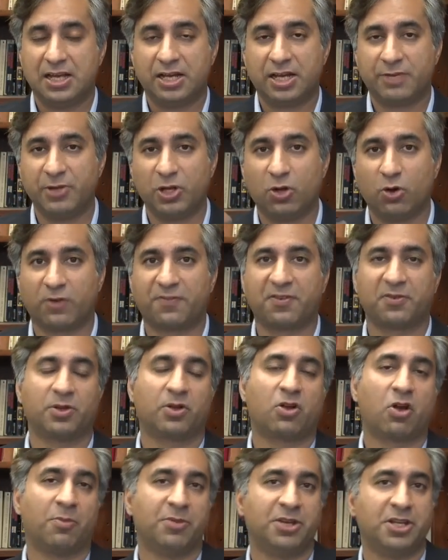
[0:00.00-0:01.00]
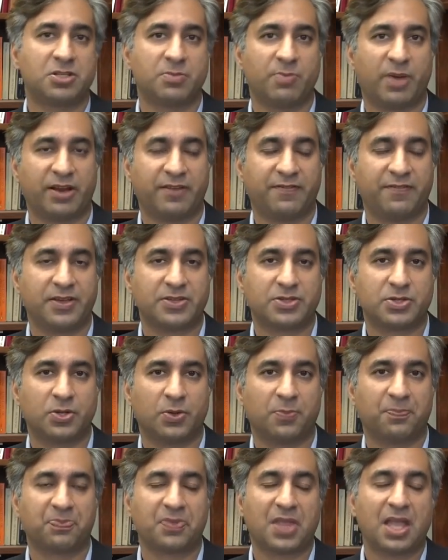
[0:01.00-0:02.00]
Let me quote from the Communist
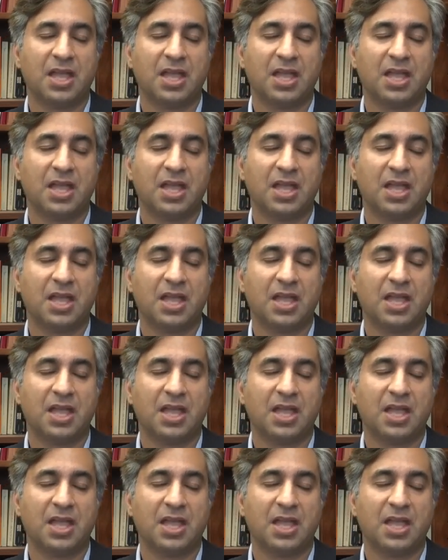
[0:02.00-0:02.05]
Manifesto.